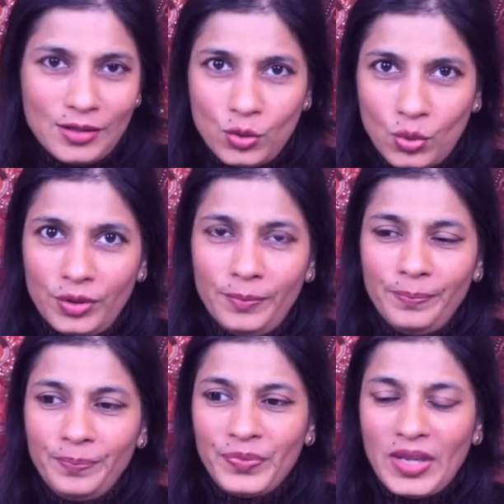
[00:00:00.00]
the door
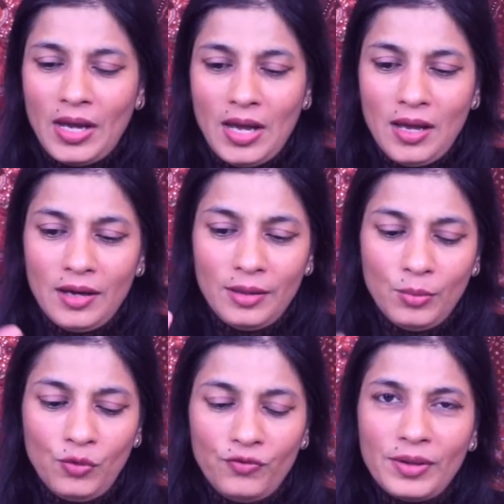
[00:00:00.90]

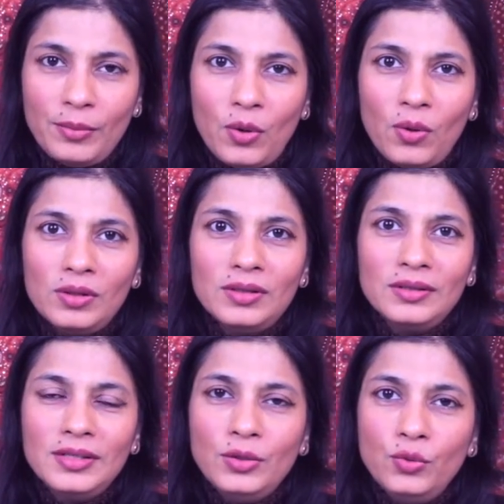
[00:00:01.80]
remove them all
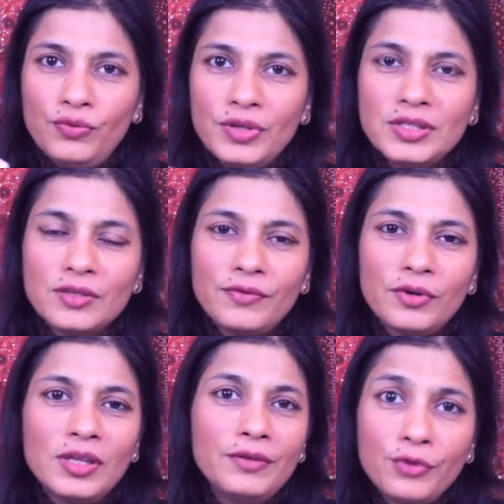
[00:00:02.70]
then you first of all